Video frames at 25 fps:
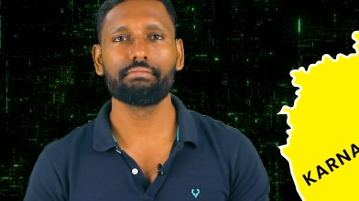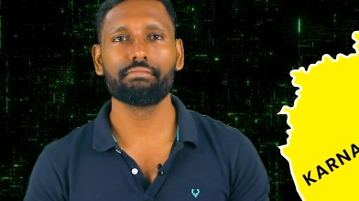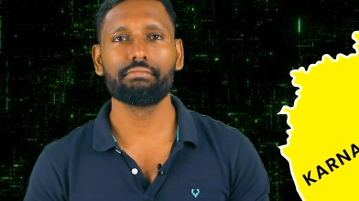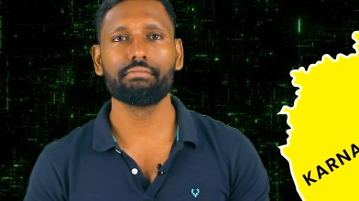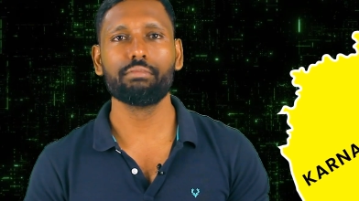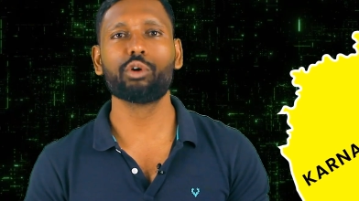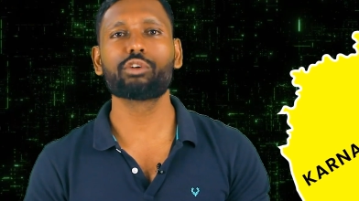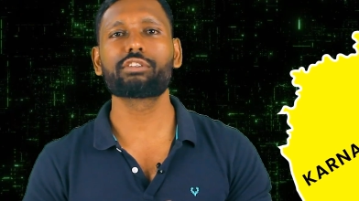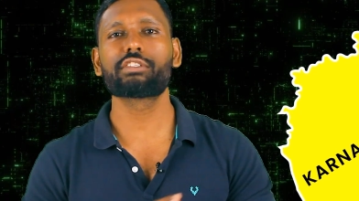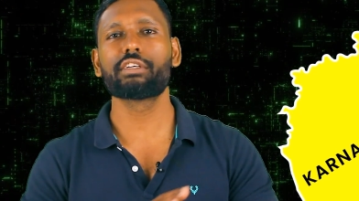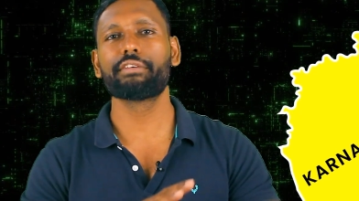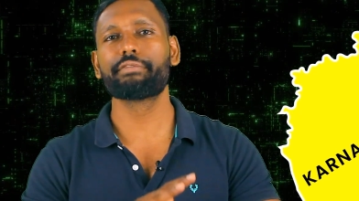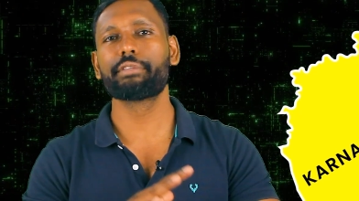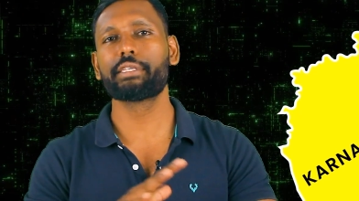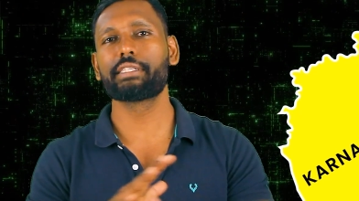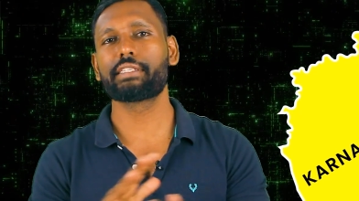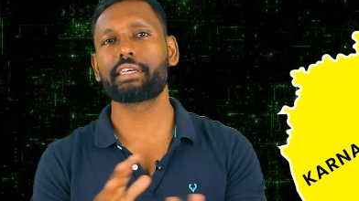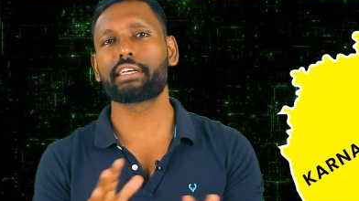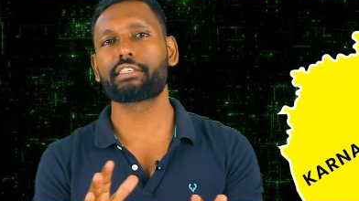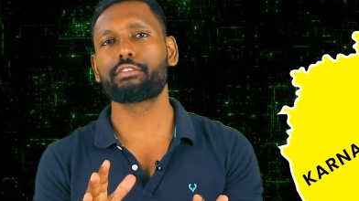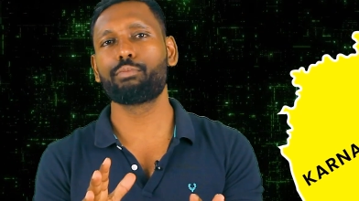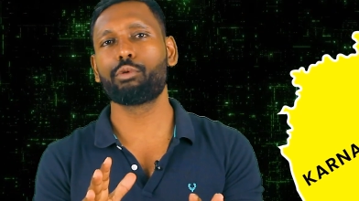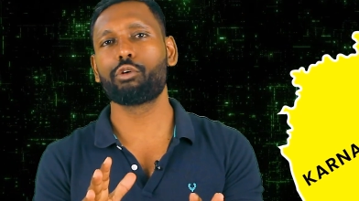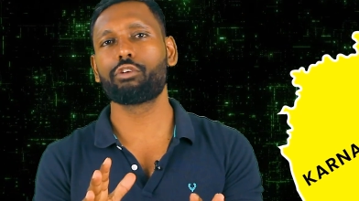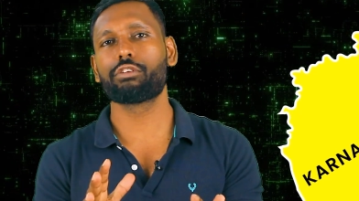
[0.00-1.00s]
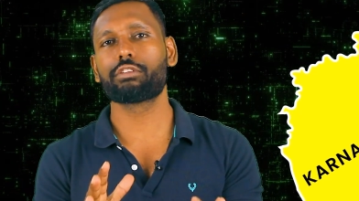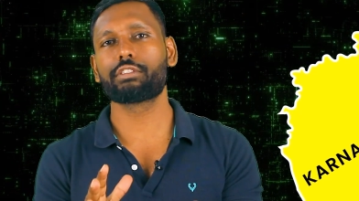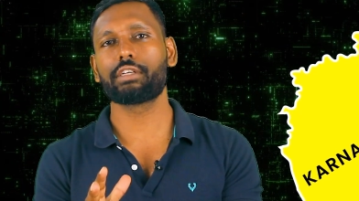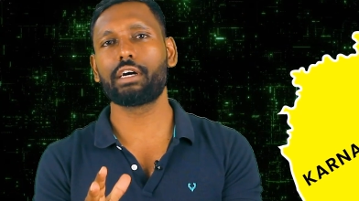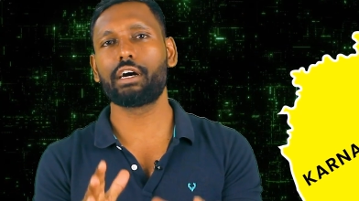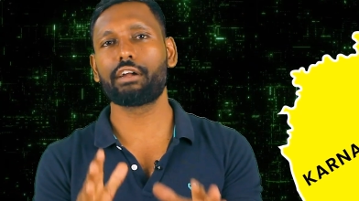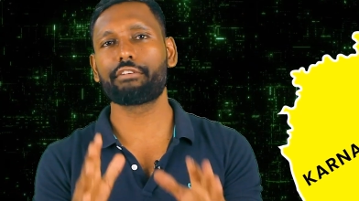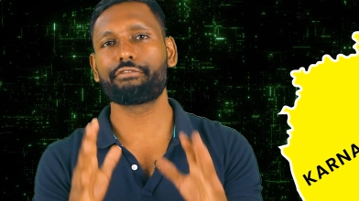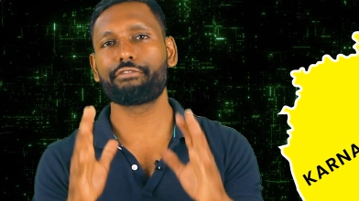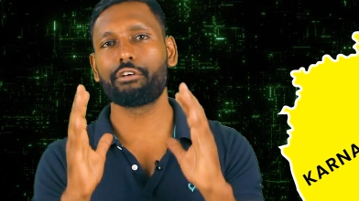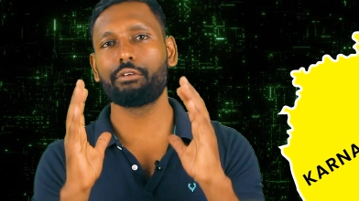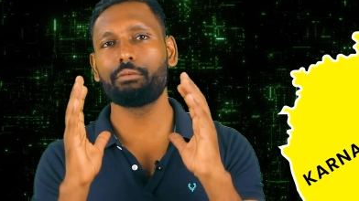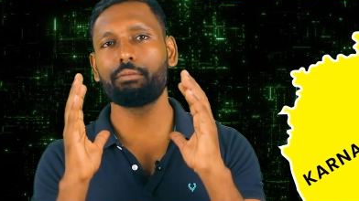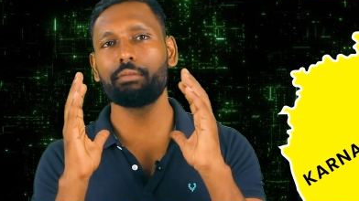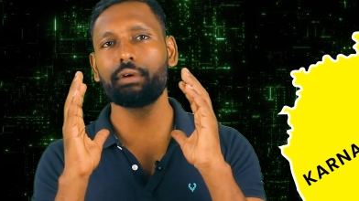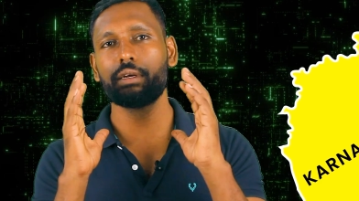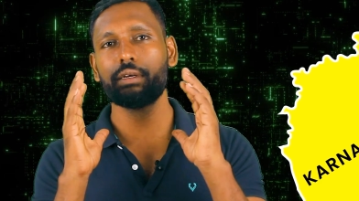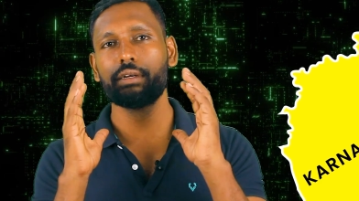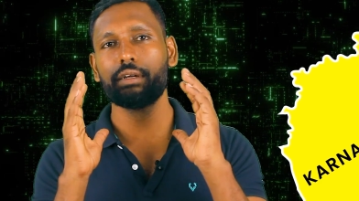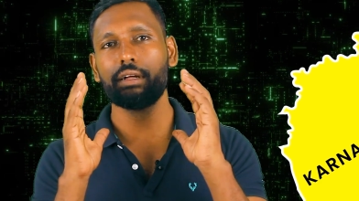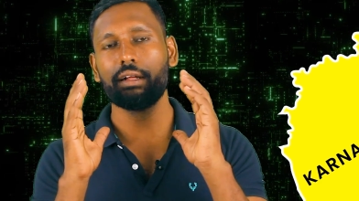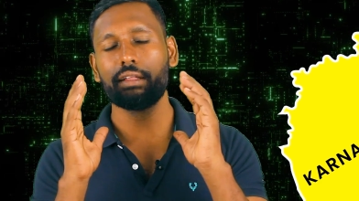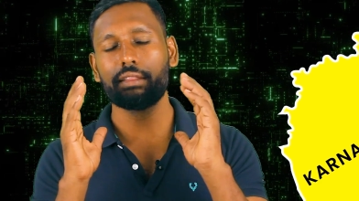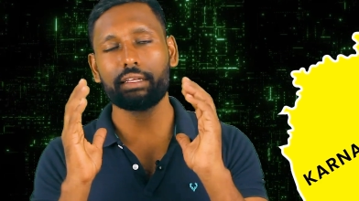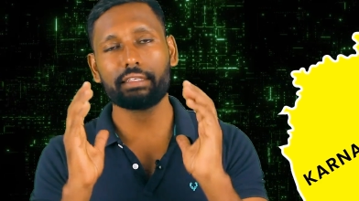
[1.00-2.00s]
Most of these exports are from
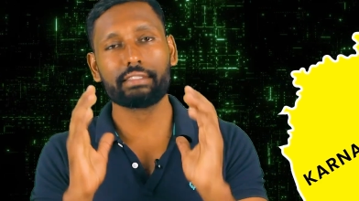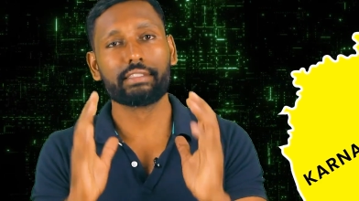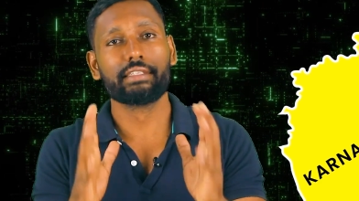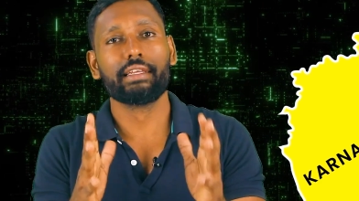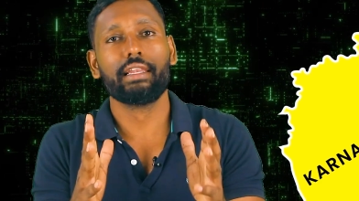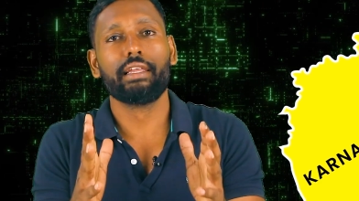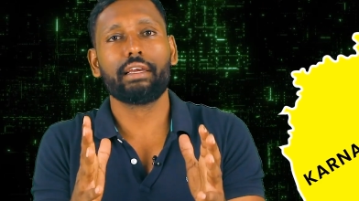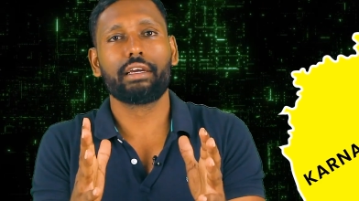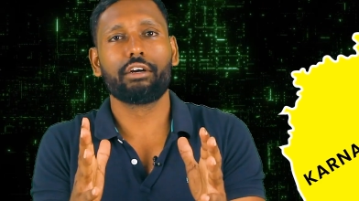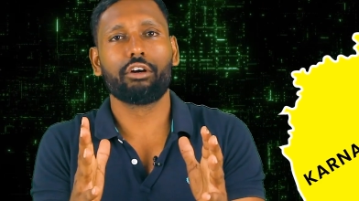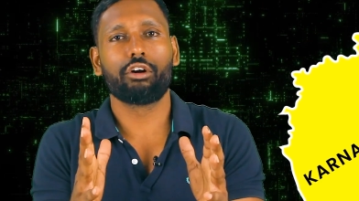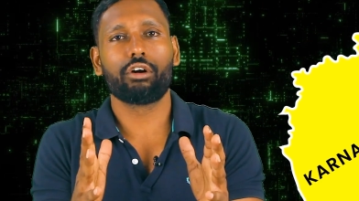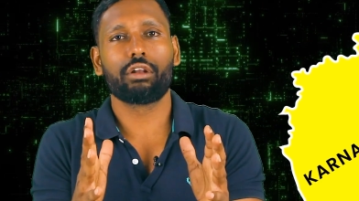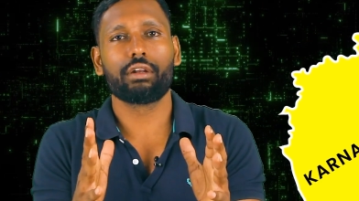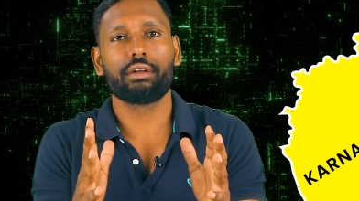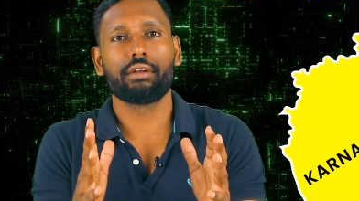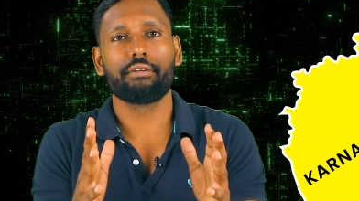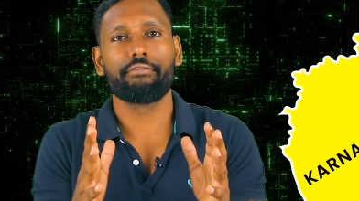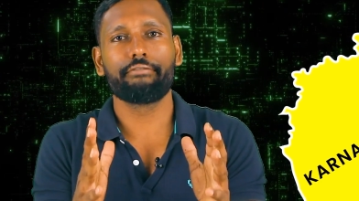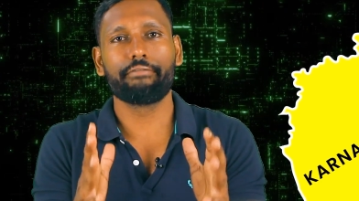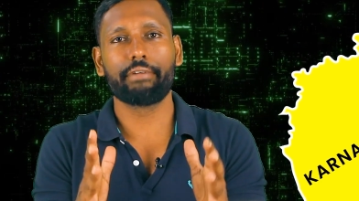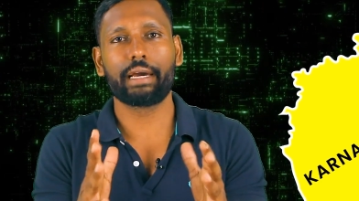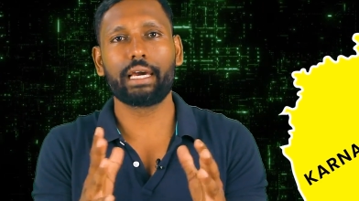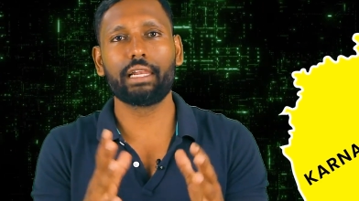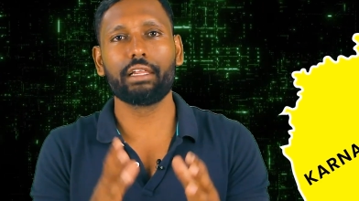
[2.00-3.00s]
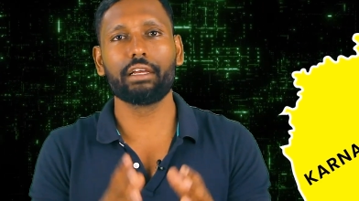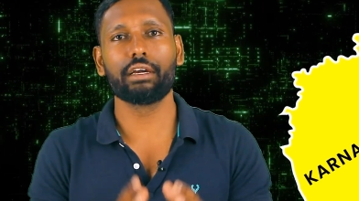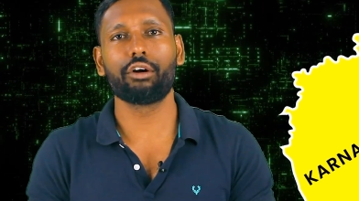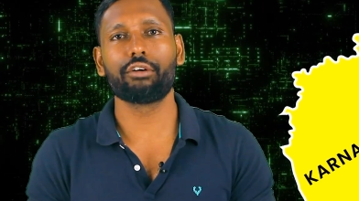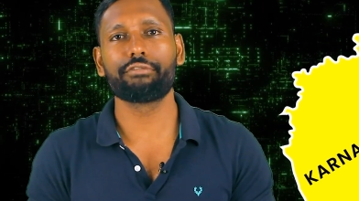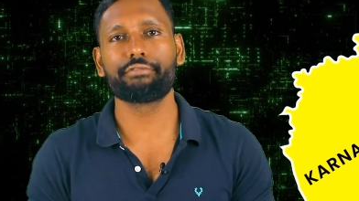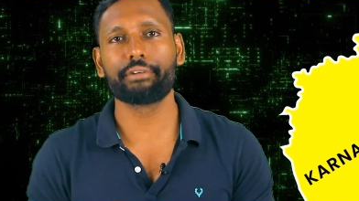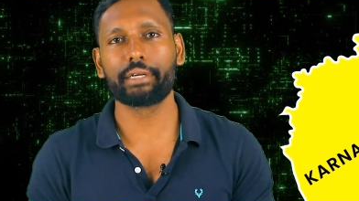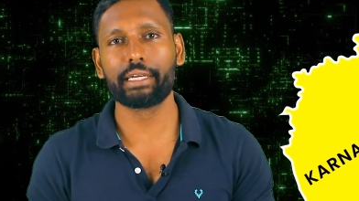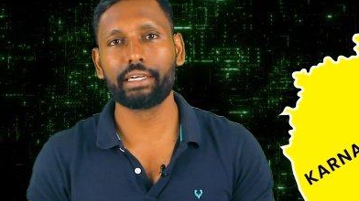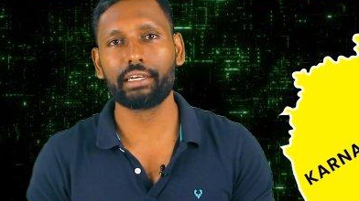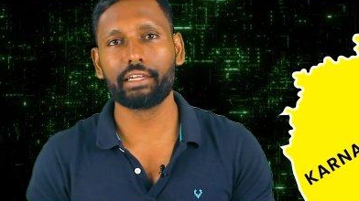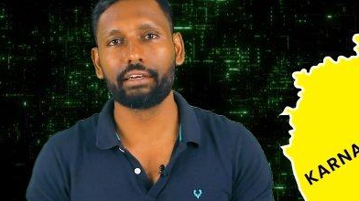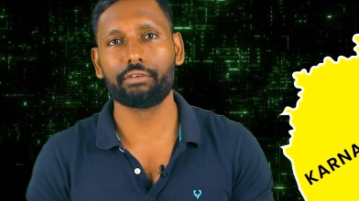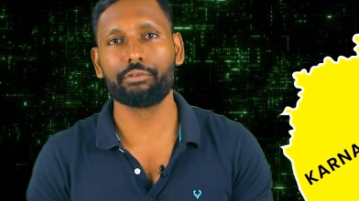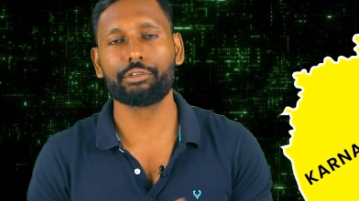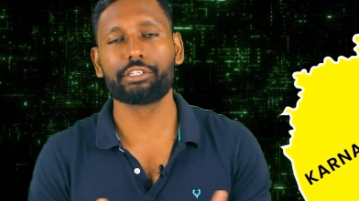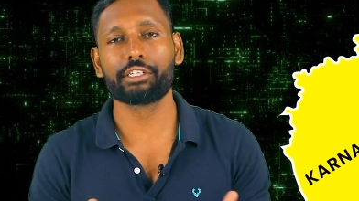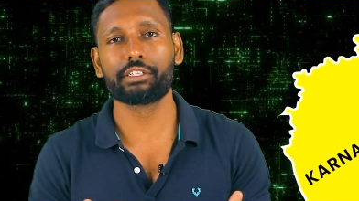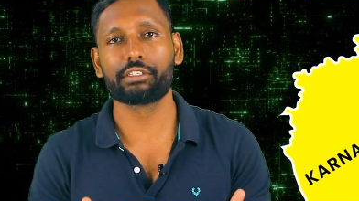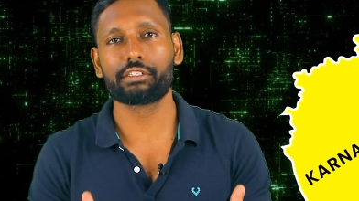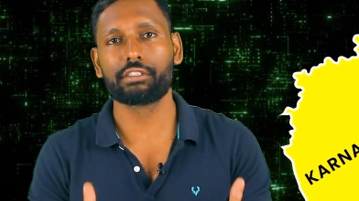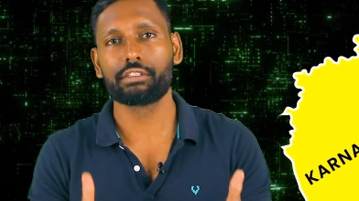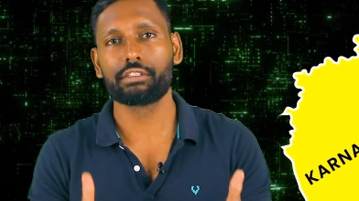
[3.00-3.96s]
the Silicon Valley of India, which is